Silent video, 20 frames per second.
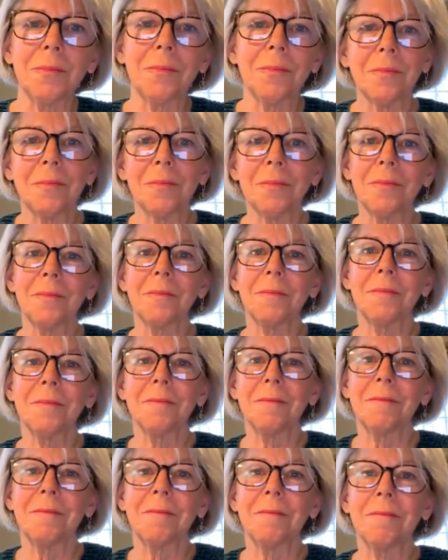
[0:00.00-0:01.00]

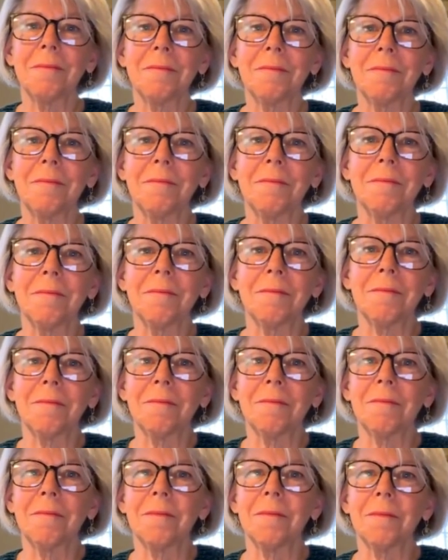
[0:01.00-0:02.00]

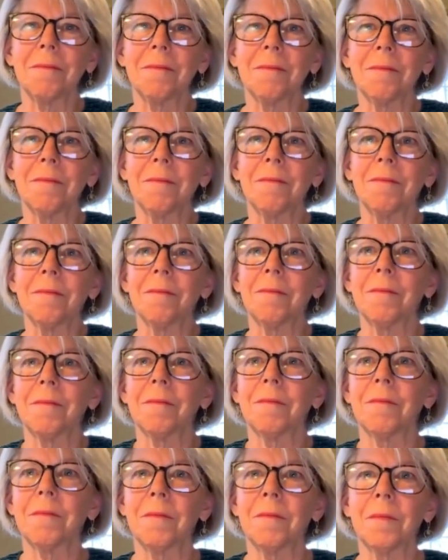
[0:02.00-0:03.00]

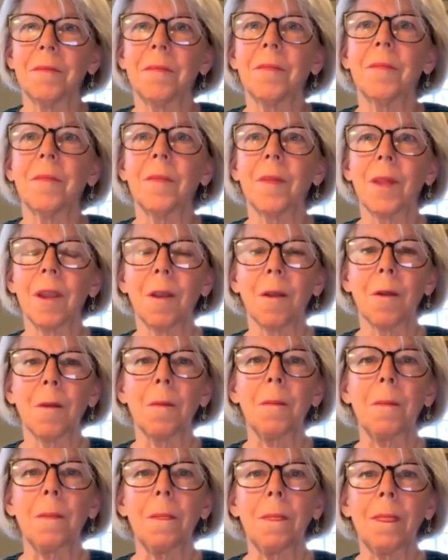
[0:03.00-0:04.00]

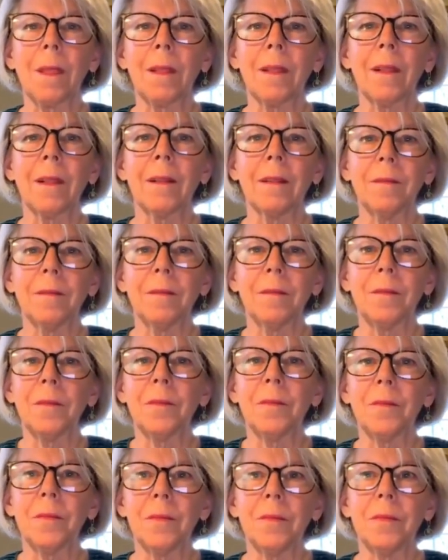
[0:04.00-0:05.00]

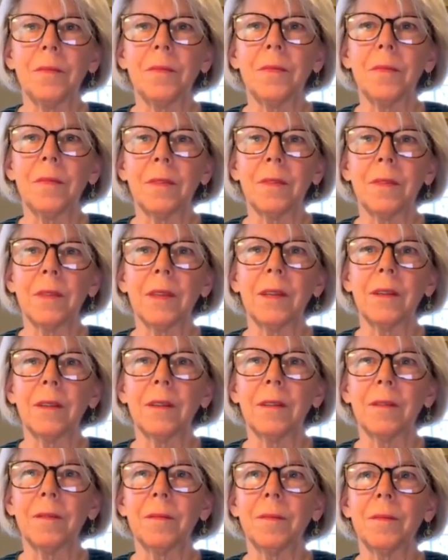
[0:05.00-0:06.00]

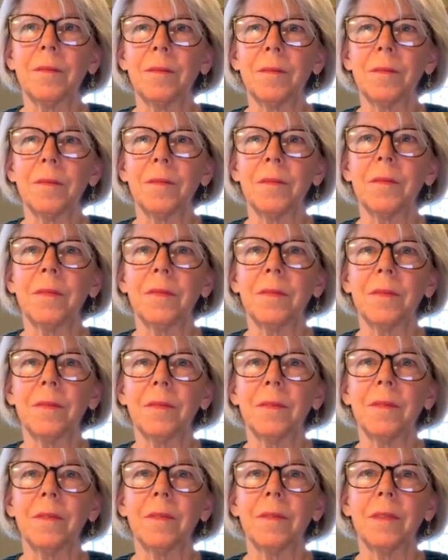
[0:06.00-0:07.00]

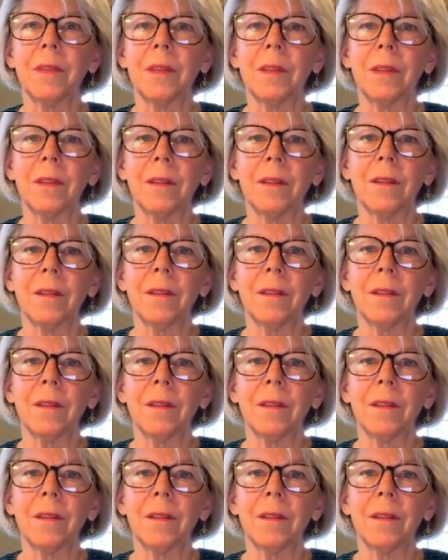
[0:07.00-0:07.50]
(not speaking)